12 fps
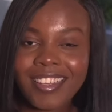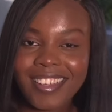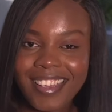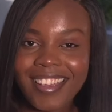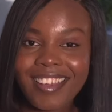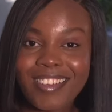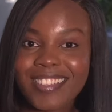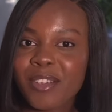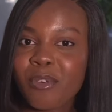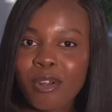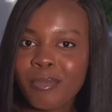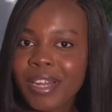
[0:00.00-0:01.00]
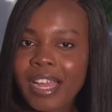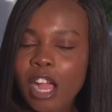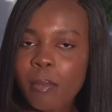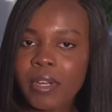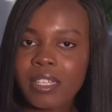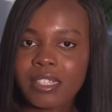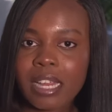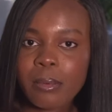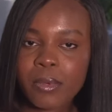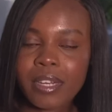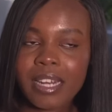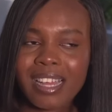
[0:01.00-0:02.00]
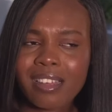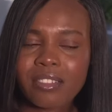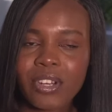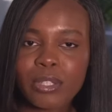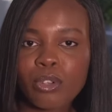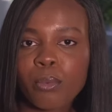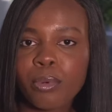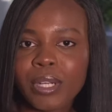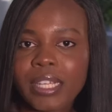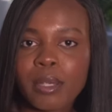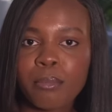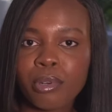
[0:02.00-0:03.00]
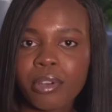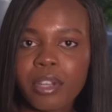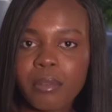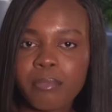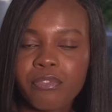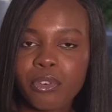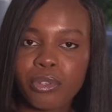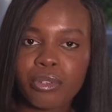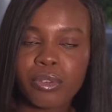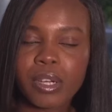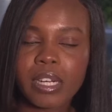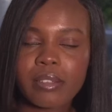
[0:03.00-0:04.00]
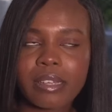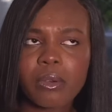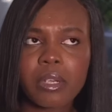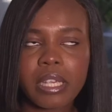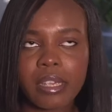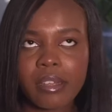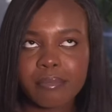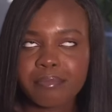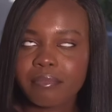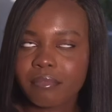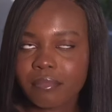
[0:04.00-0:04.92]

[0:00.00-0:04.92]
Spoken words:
Yeah, because they warned me like how many times when I like try to upload like a blurry photo, and I was like, okay,